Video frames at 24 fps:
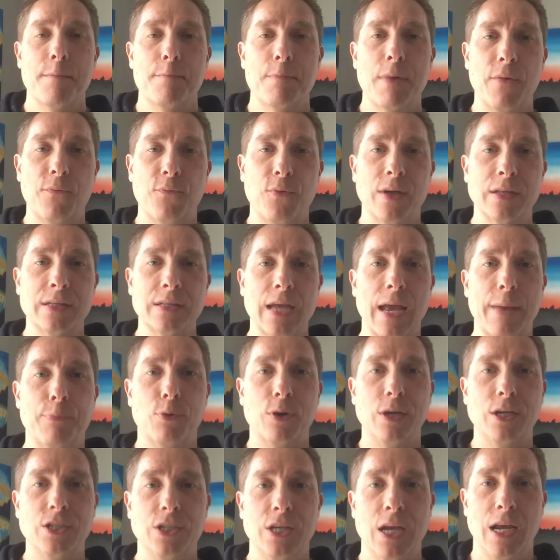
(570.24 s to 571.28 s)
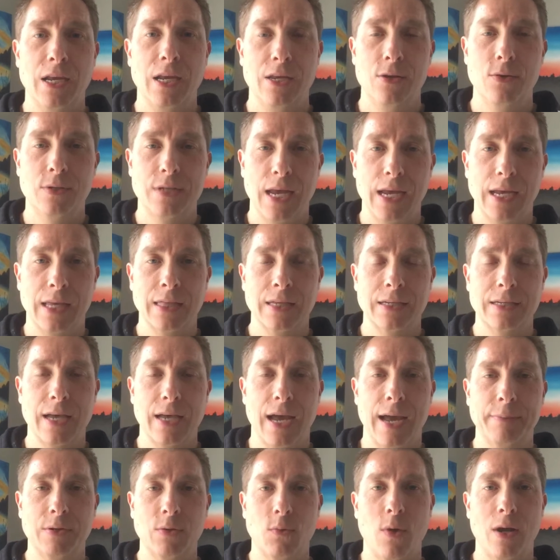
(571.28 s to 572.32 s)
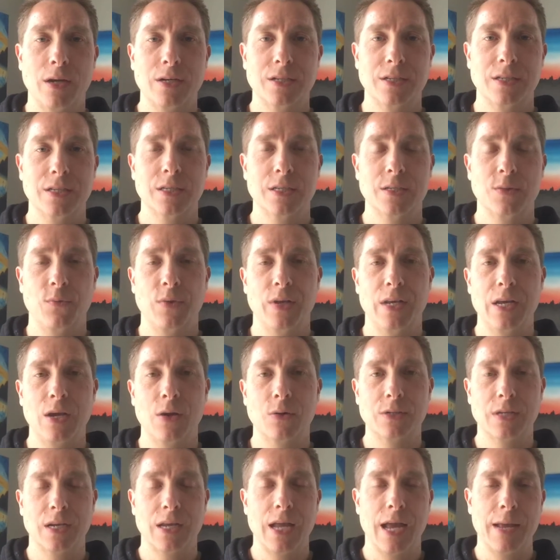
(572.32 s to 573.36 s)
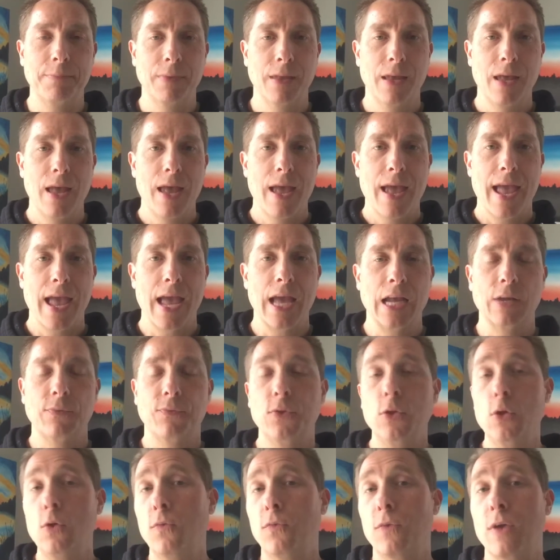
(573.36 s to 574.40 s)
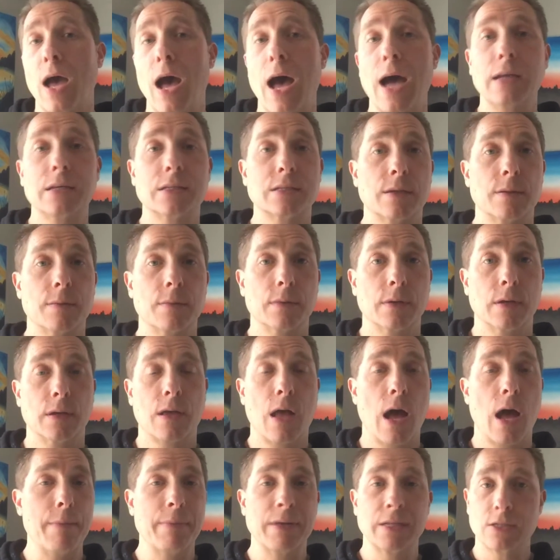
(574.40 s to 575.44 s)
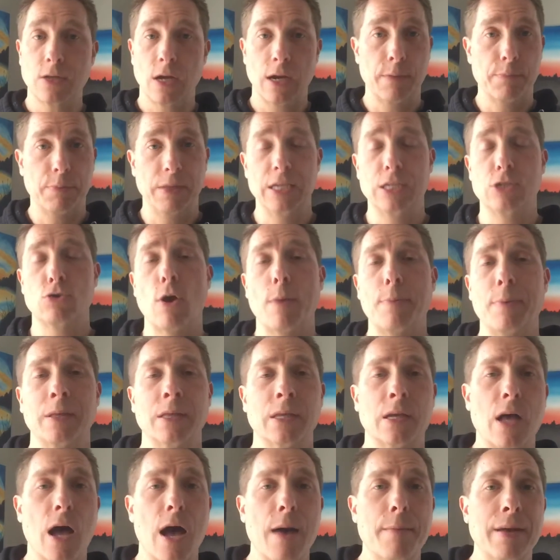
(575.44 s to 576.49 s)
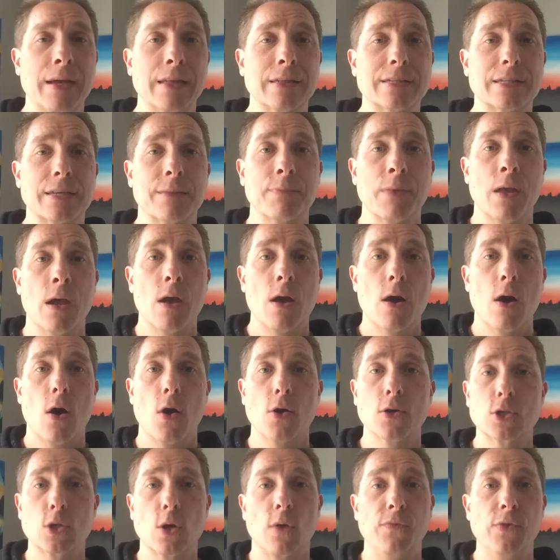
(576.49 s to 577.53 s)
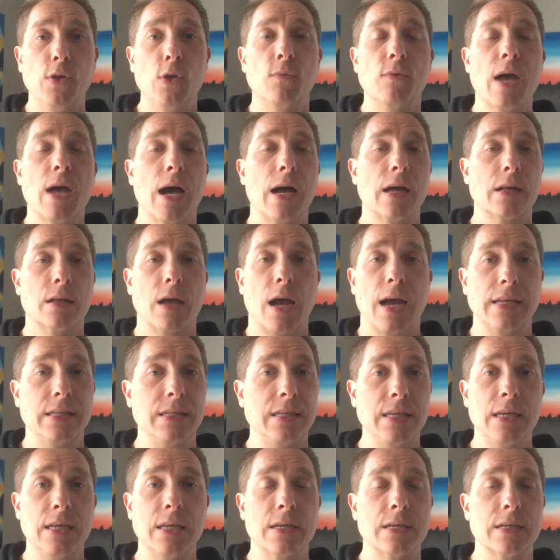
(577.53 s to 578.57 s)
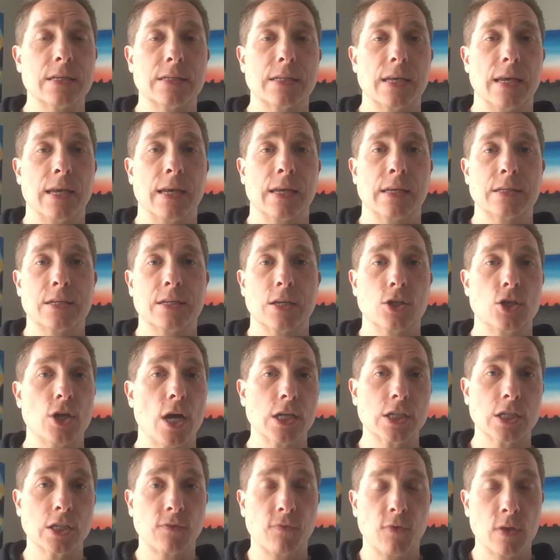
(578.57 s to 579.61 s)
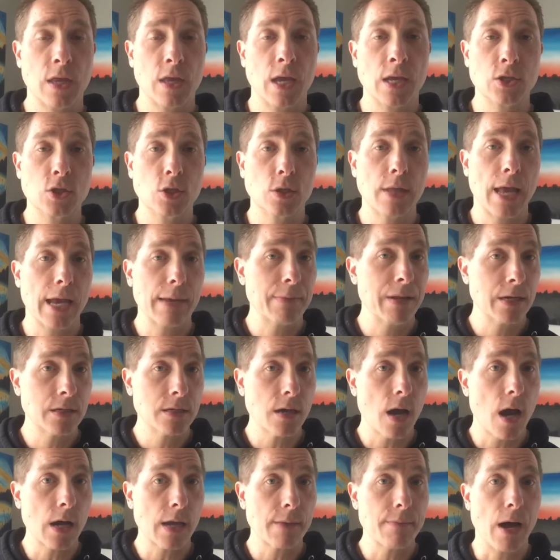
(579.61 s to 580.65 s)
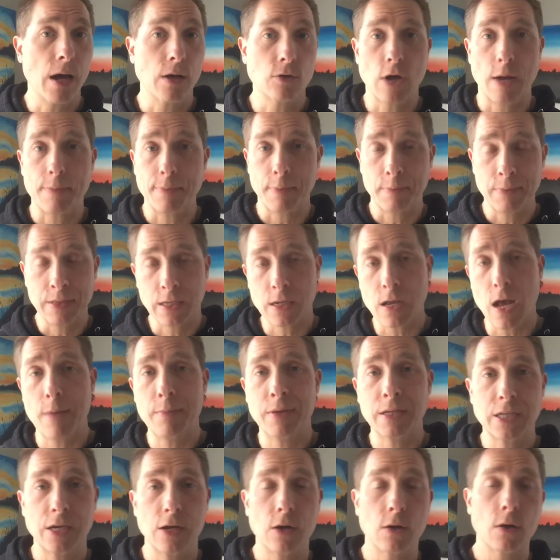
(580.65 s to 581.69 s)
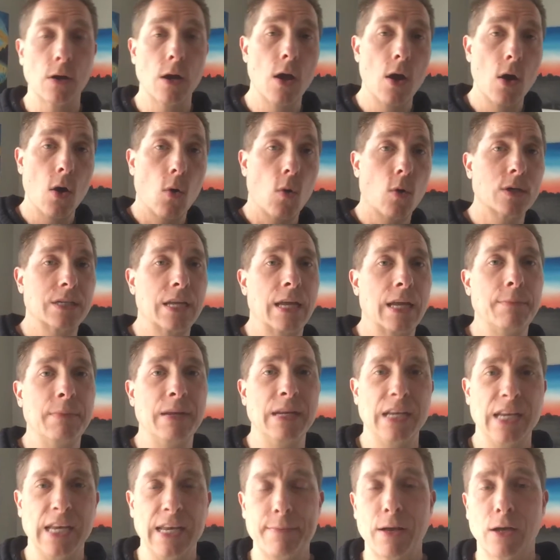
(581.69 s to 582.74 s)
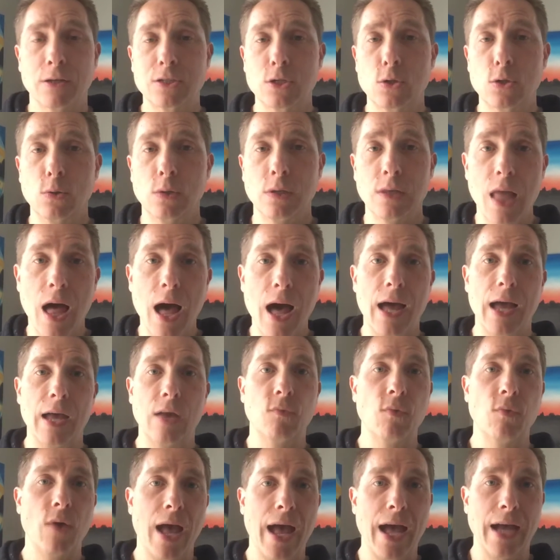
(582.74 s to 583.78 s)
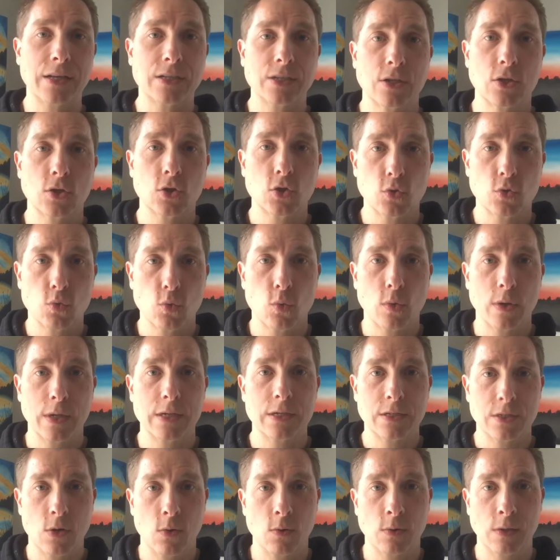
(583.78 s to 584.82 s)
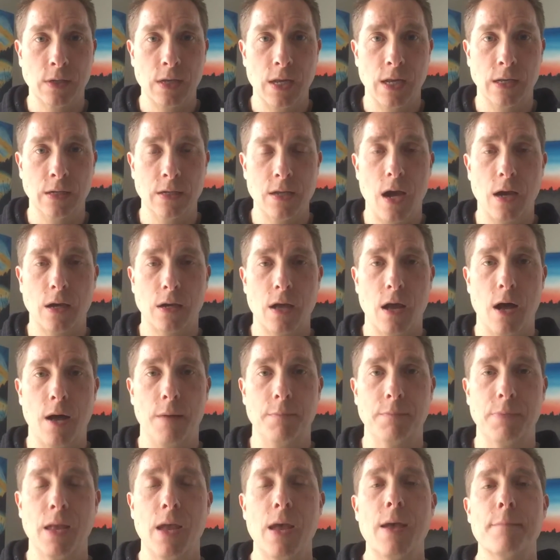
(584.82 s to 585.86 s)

My friends, I appreciate you taking the time to watch this video today. And if you've got comments on it, please drop in the comments. Also, if you've got ideas and suggestions for things you'd like me to talk about, drop them in the comments here or send me an email to live@troystoneking.com.